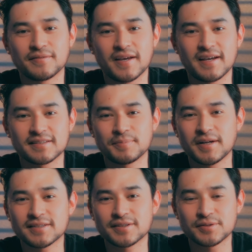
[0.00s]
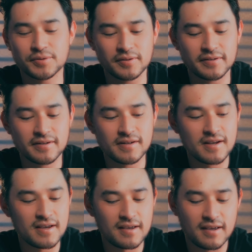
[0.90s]
of the Xbox controller.
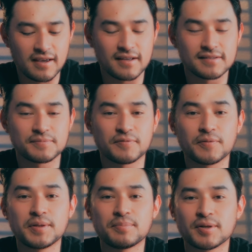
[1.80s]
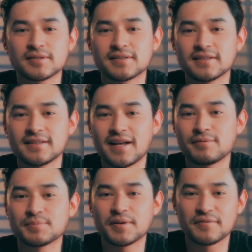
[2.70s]
And for me personally, that
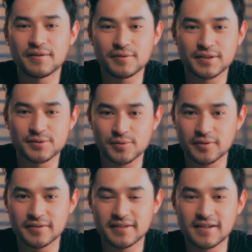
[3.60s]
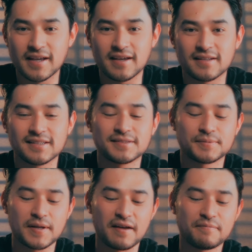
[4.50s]
was my favorite controller, and
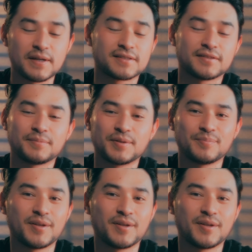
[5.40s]
I've basically been